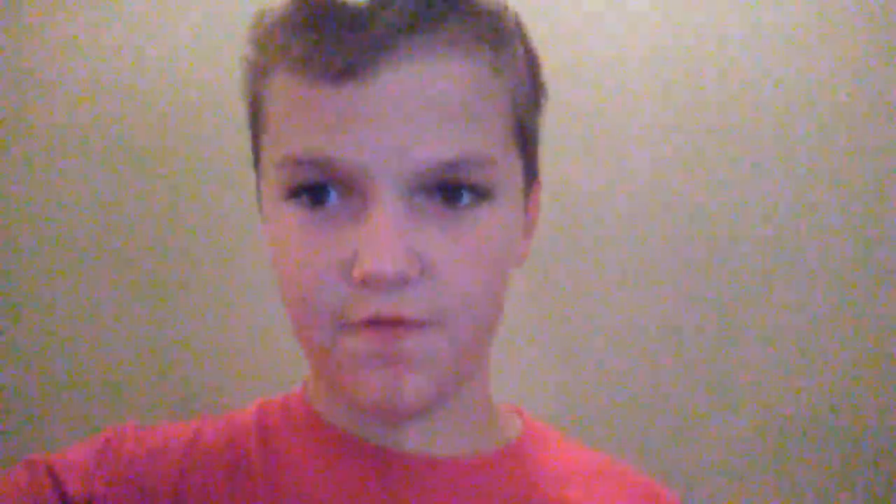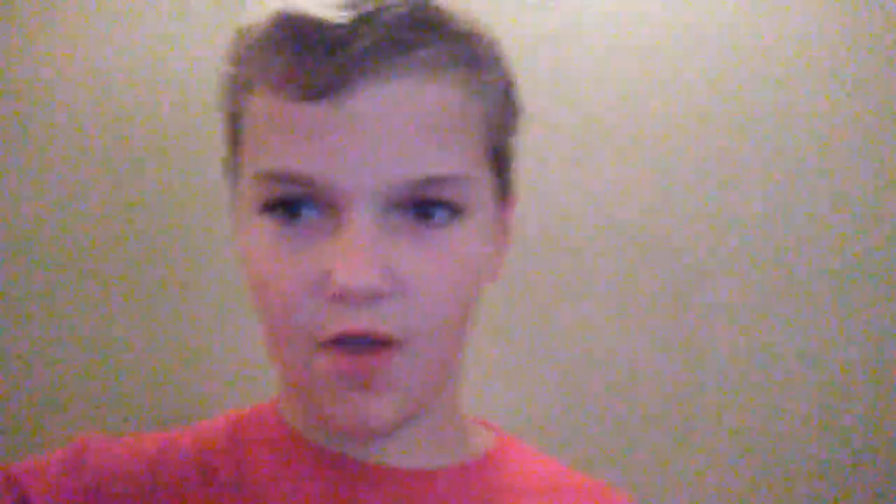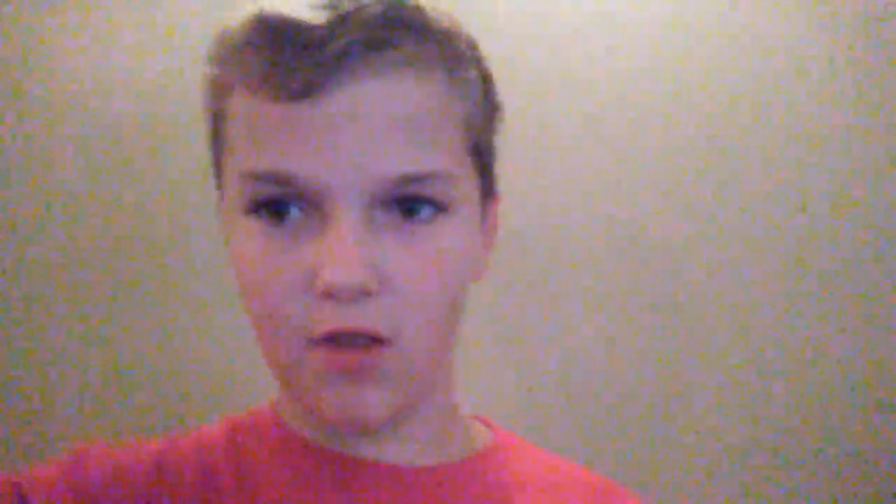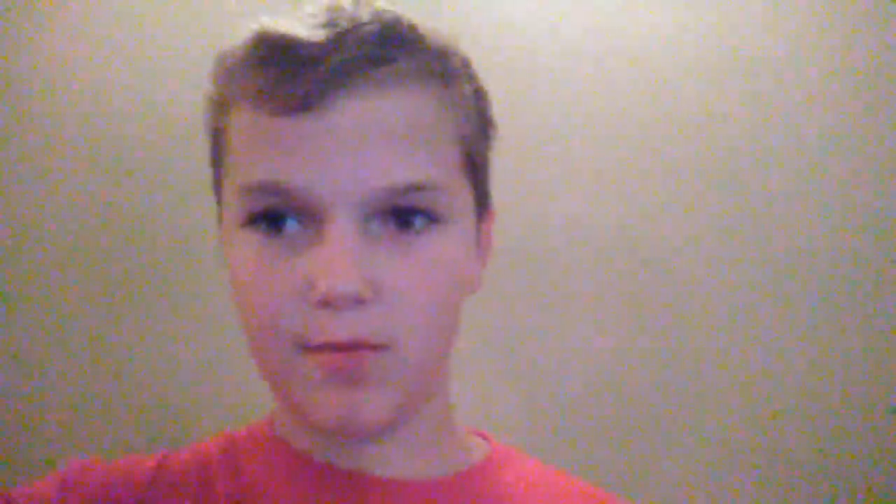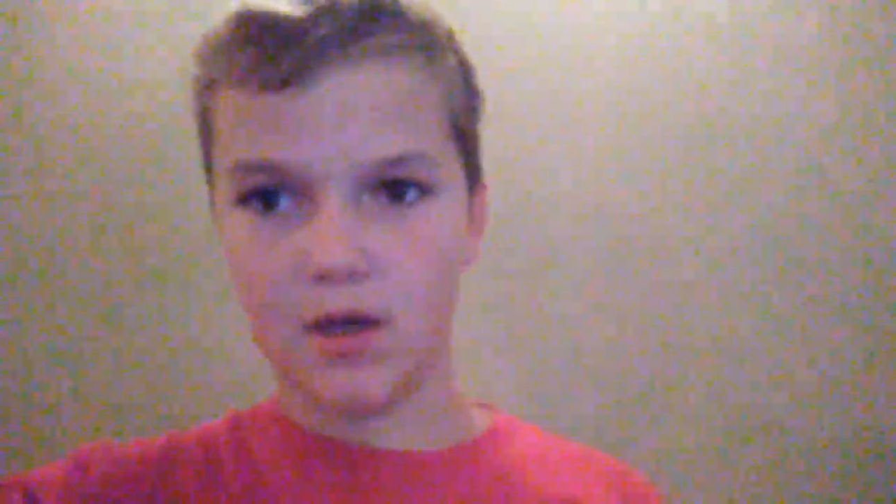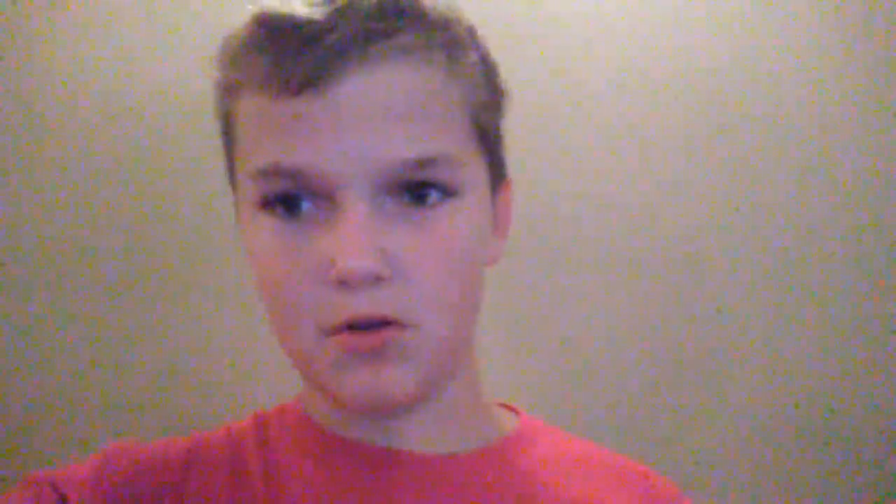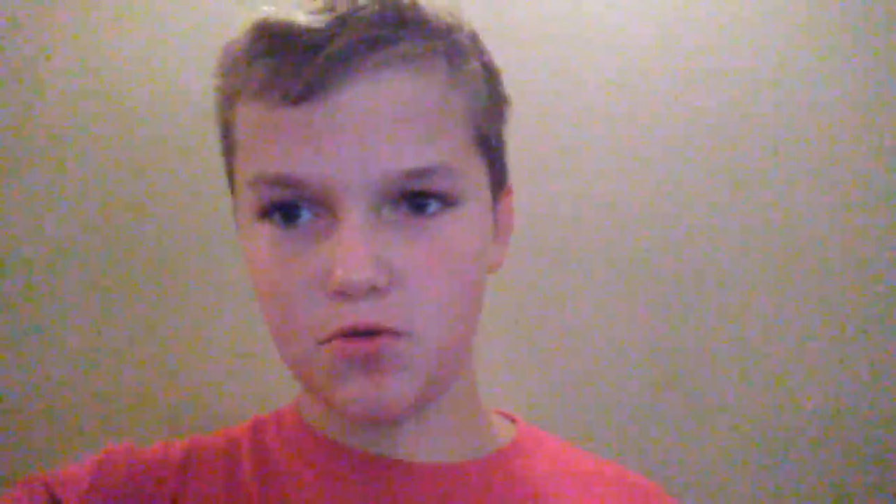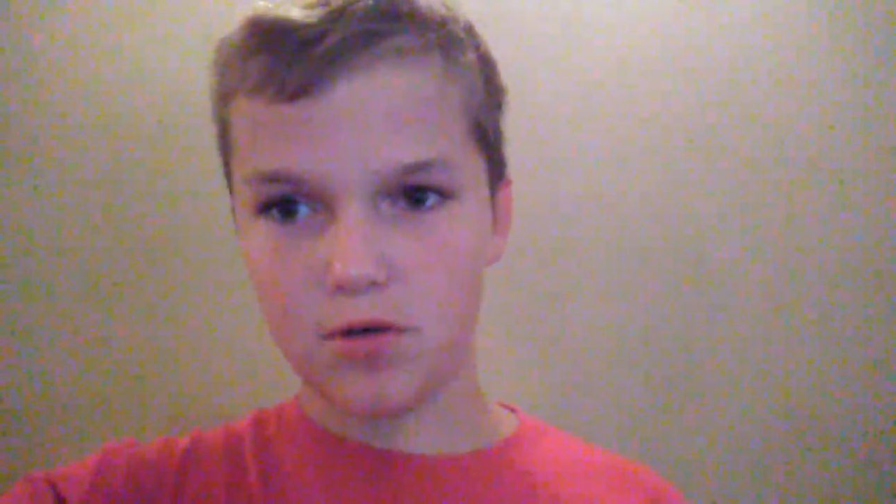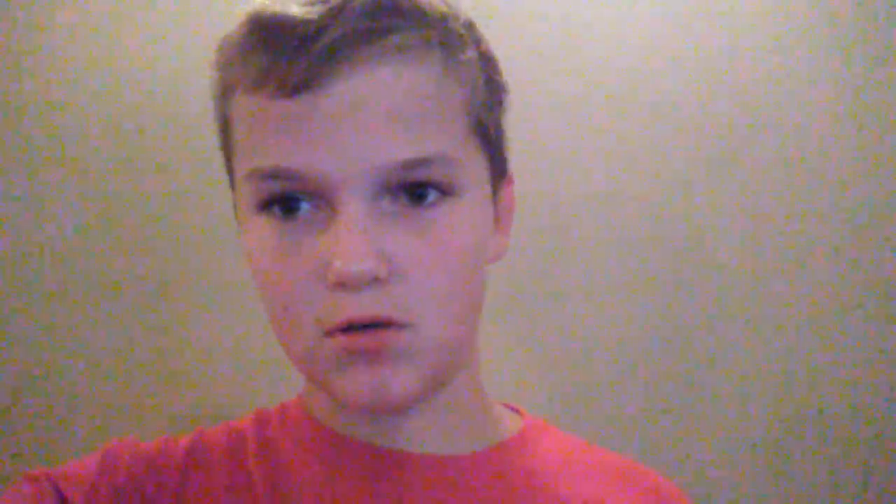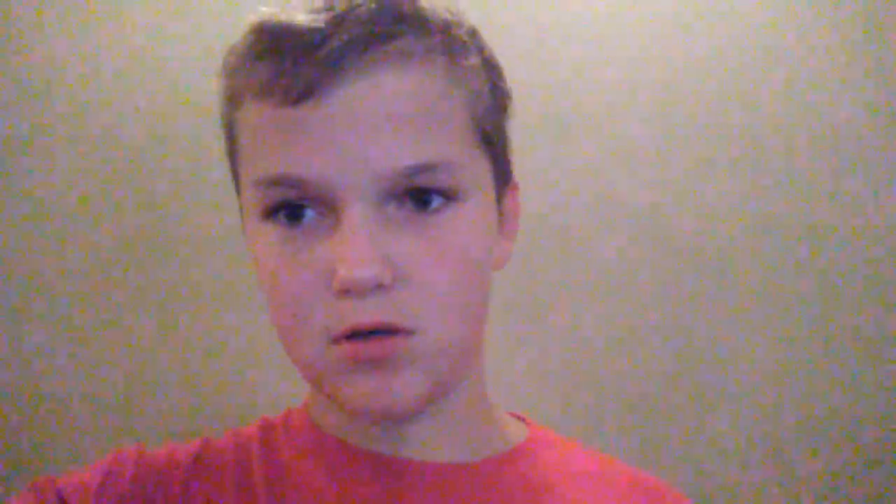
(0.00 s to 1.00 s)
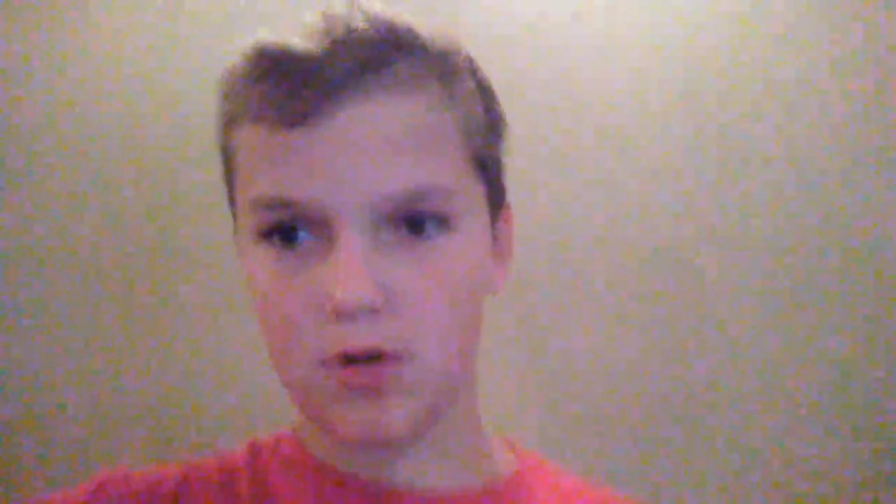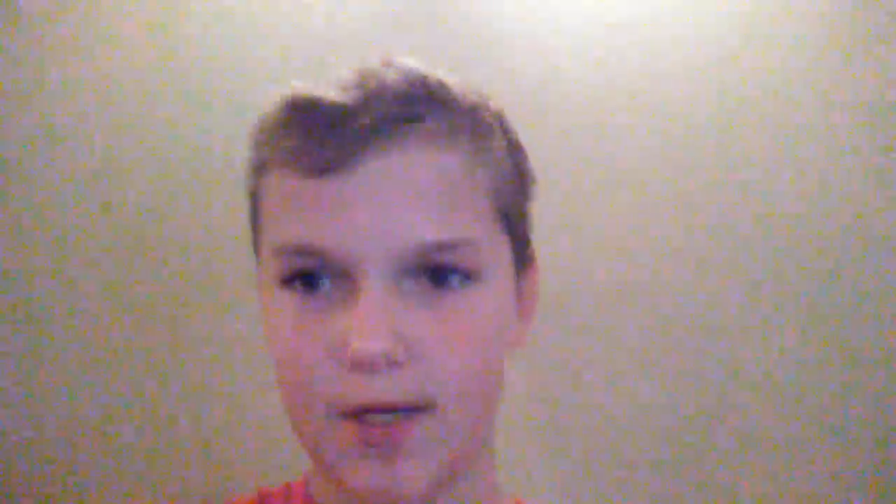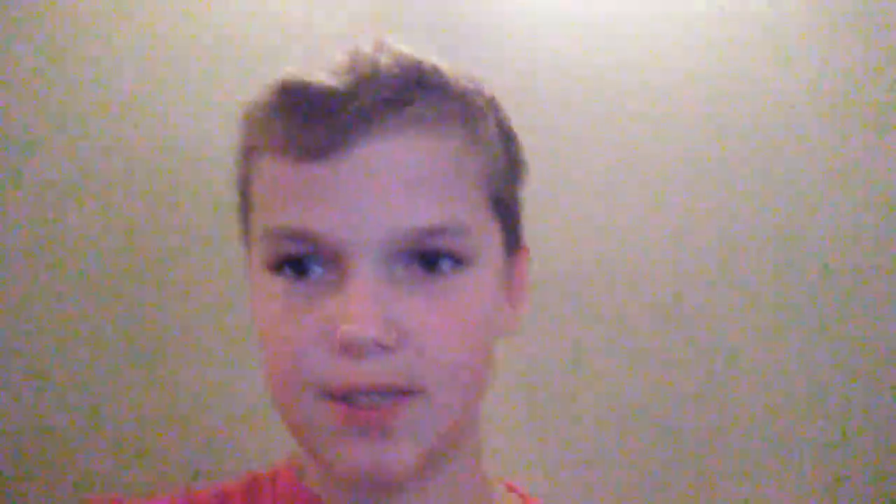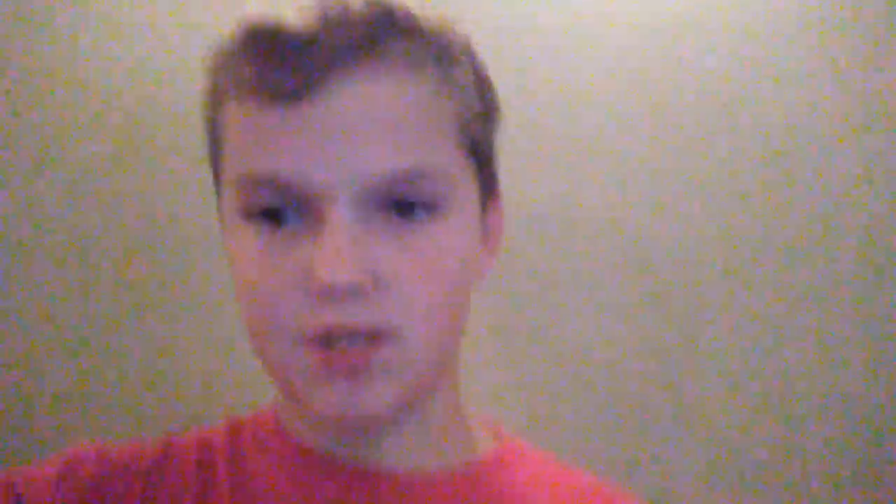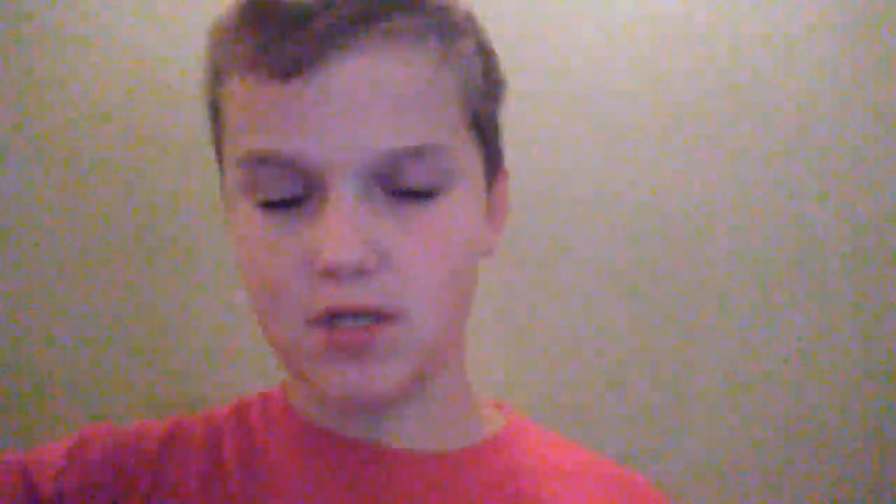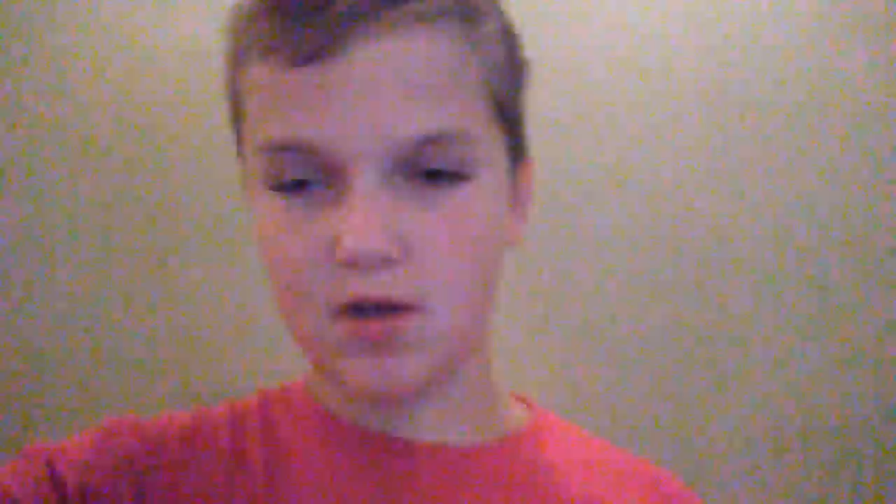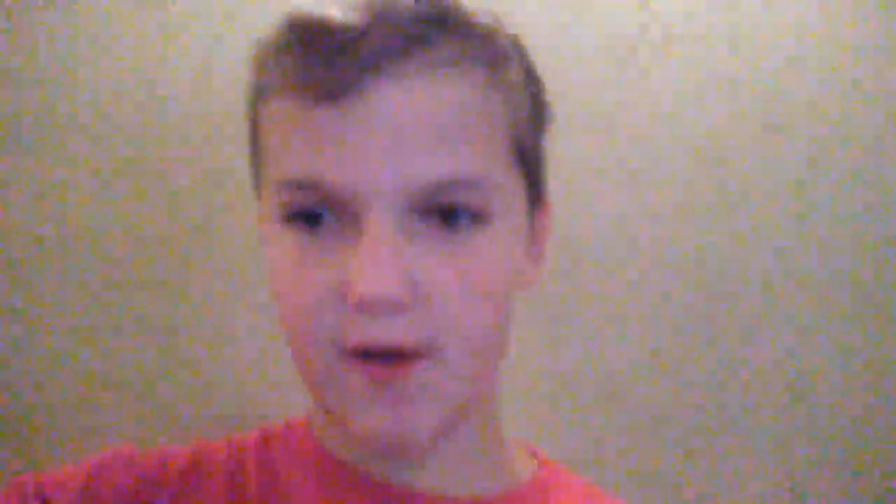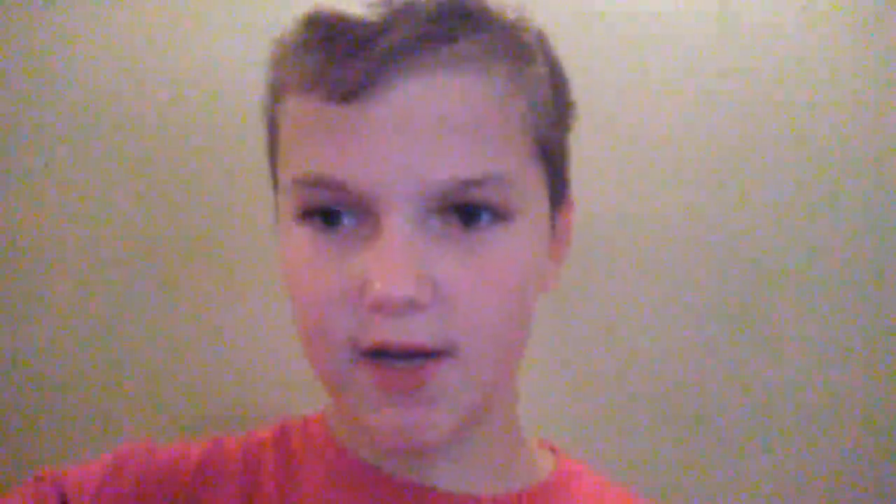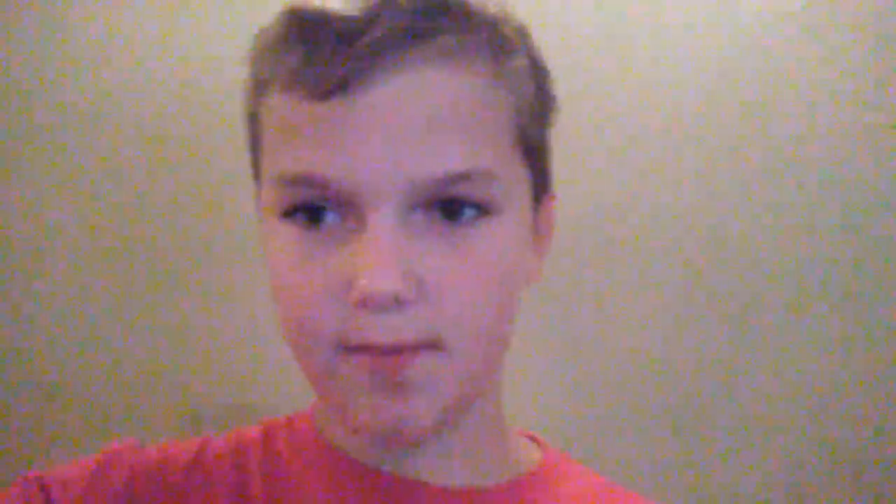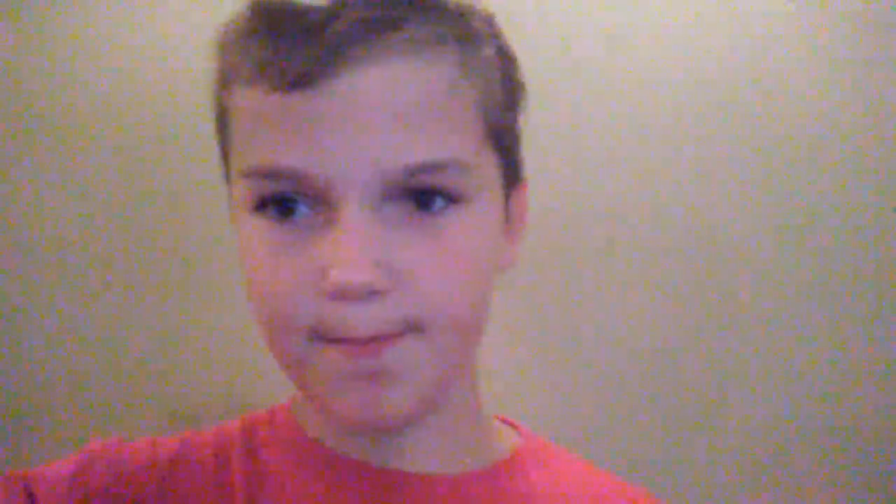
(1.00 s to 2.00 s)
follow me on Twitter or
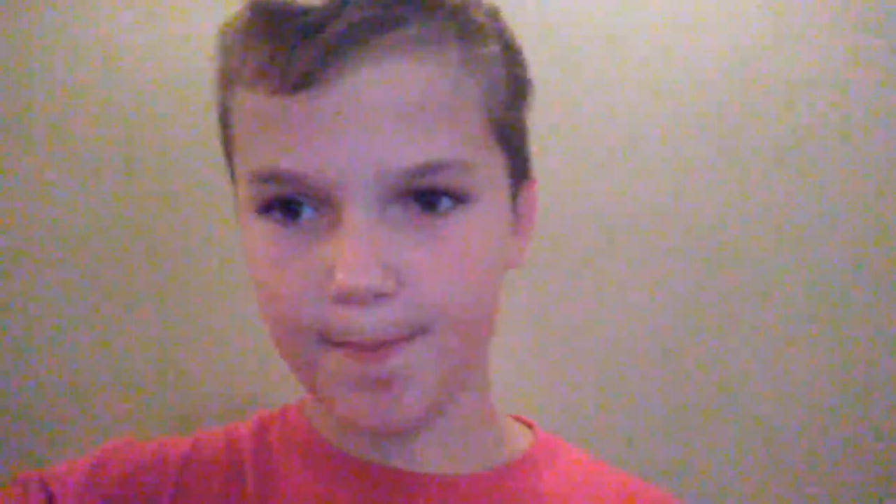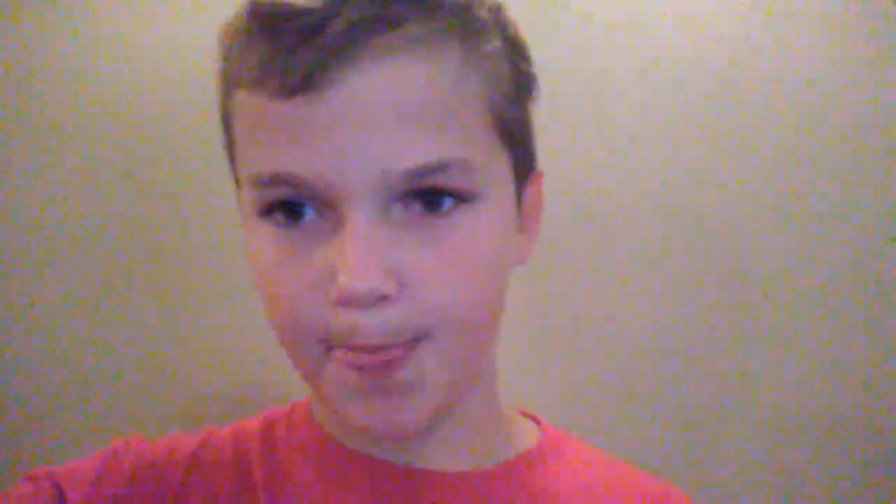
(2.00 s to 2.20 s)
Instagram,